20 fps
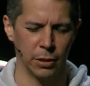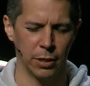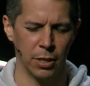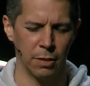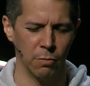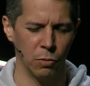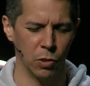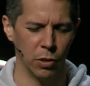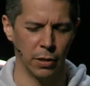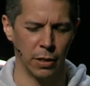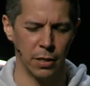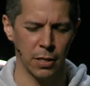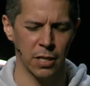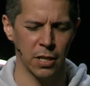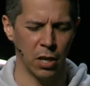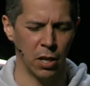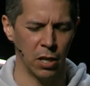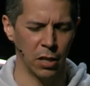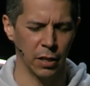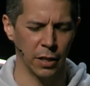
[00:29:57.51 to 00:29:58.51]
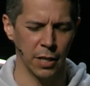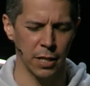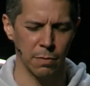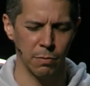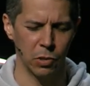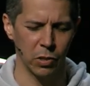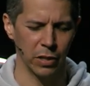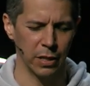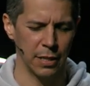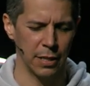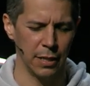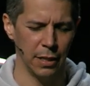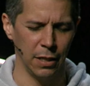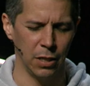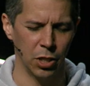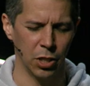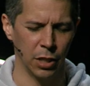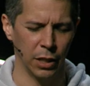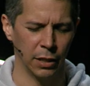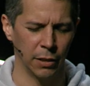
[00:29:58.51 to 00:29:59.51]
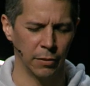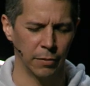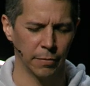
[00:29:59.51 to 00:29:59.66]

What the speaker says: It's more than song. It's more than teaching.